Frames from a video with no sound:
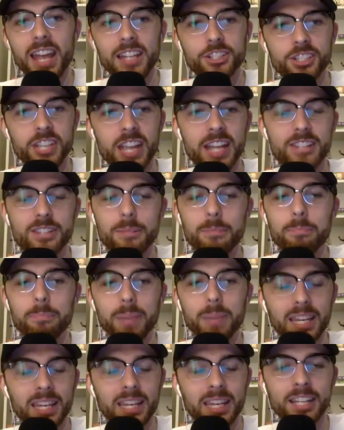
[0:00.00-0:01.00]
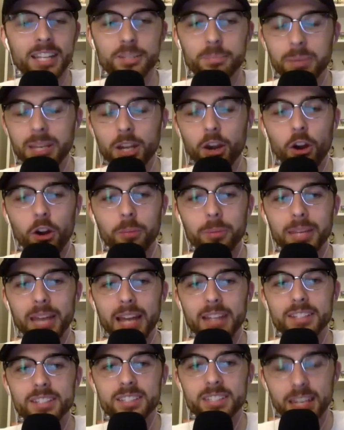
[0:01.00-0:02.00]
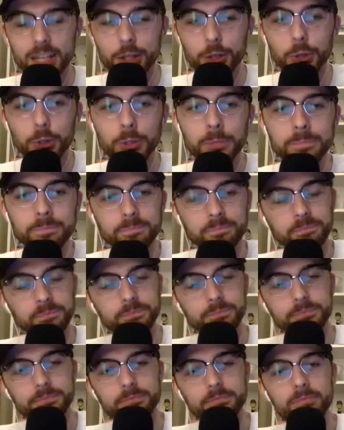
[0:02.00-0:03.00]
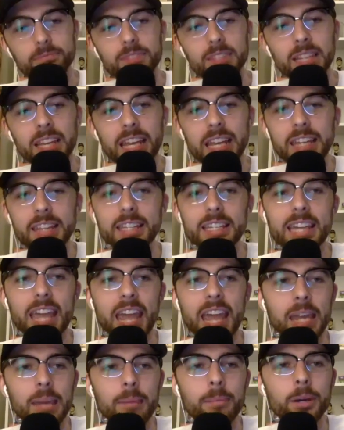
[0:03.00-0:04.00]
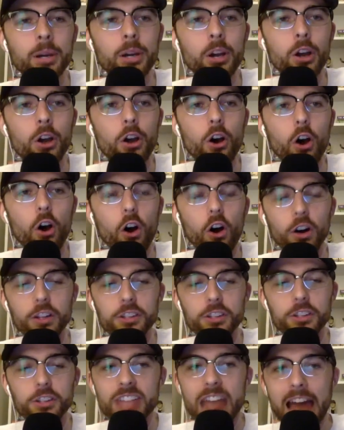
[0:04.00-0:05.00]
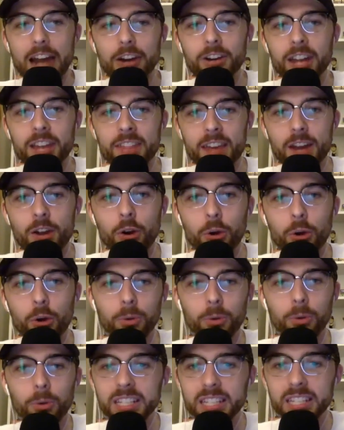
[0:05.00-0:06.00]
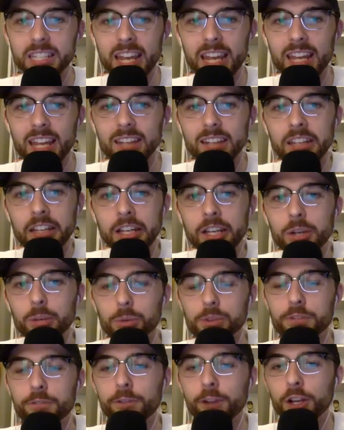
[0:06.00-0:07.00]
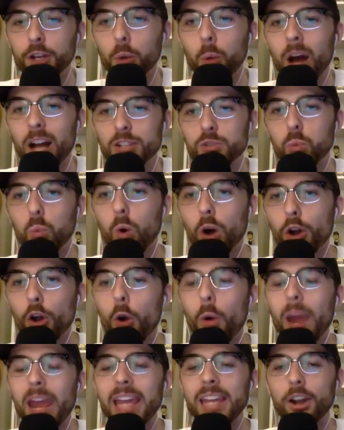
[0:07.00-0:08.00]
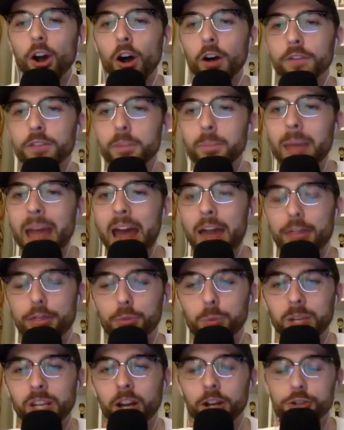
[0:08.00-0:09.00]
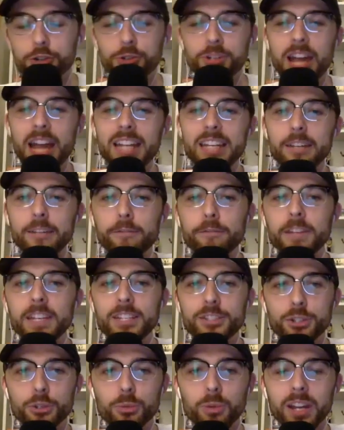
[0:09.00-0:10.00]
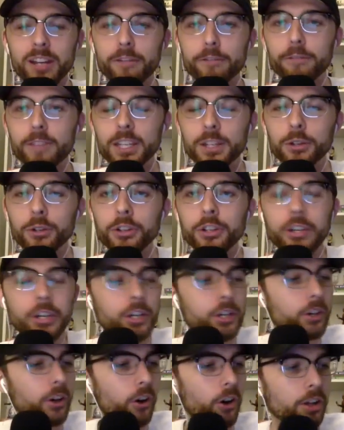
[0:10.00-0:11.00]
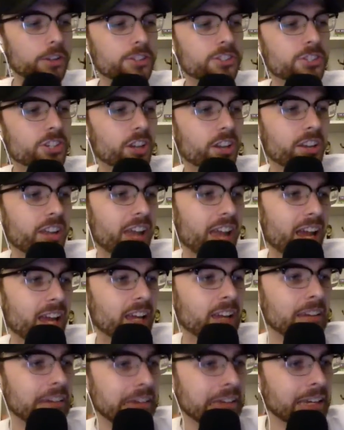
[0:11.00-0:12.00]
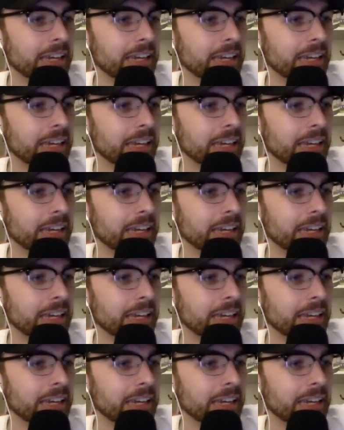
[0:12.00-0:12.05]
Just had some big hits, big RBI single in the game on Saturday. That home run he hit was fun to watch 108 off the bat, 390 feet to right field on Sunday.